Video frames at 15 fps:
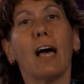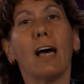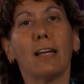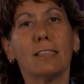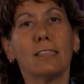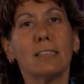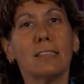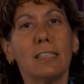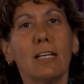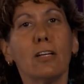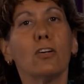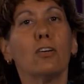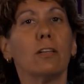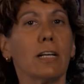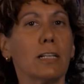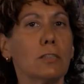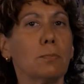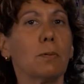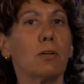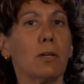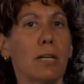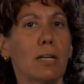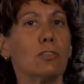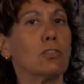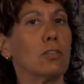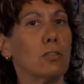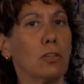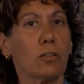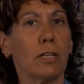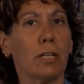on a single experiential
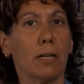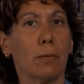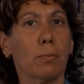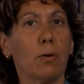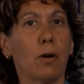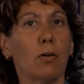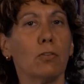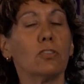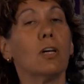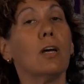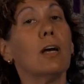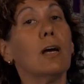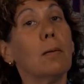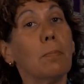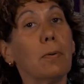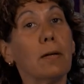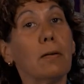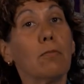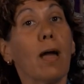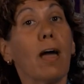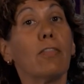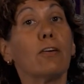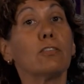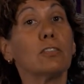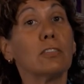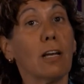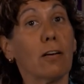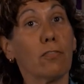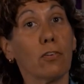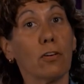learning approach, but rather
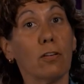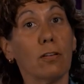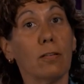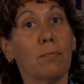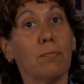several.